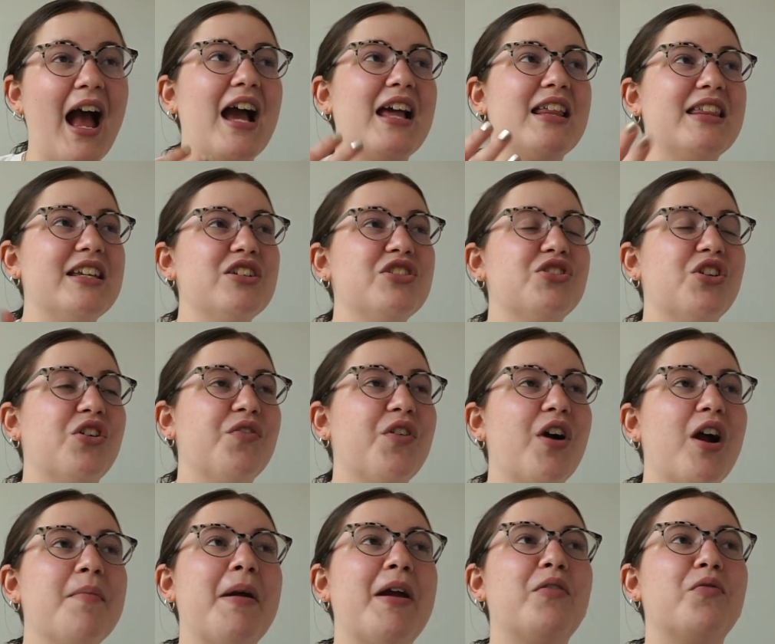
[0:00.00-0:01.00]
I think so
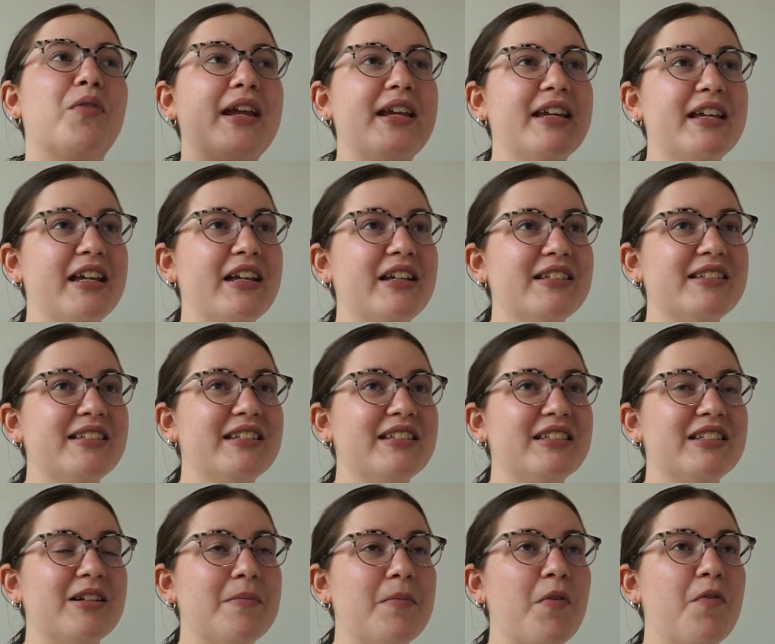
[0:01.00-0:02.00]
far my ranking
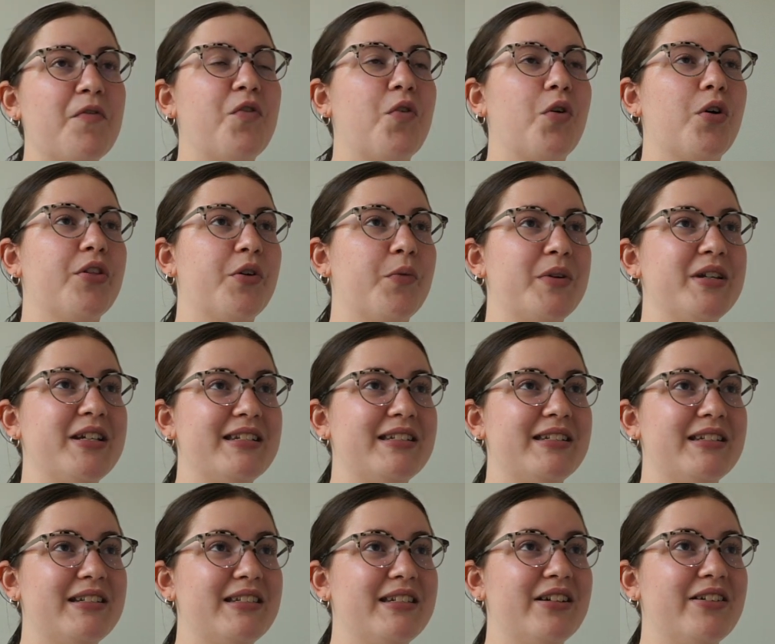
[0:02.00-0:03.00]
system for the Windy
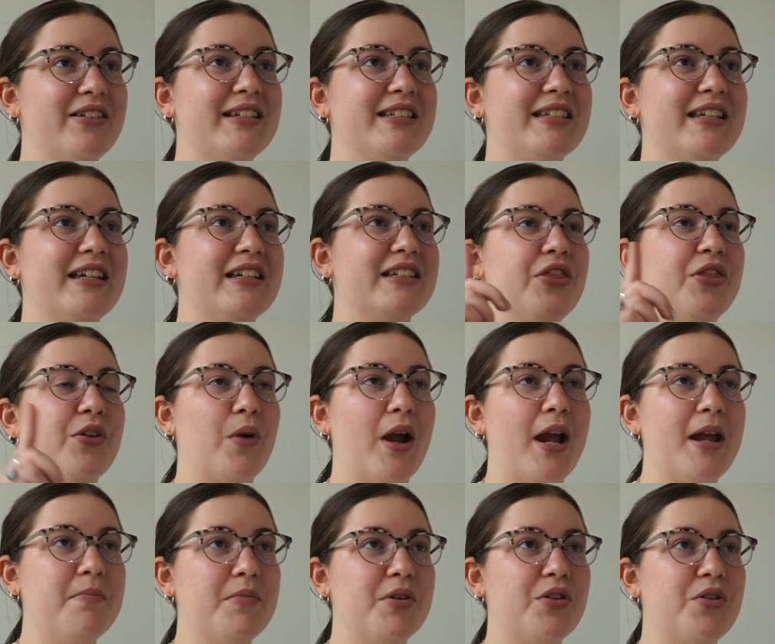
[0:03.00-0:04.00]
City series is The
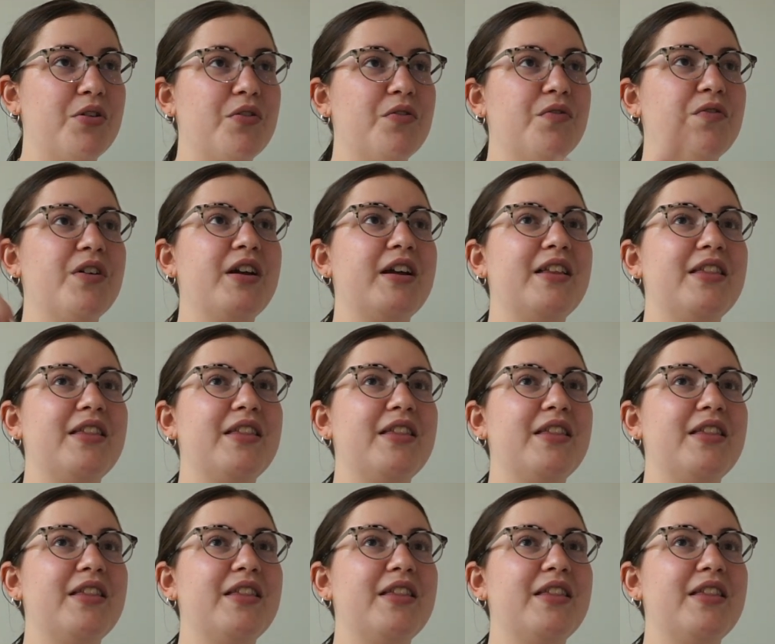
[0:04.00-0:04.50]
Right Move,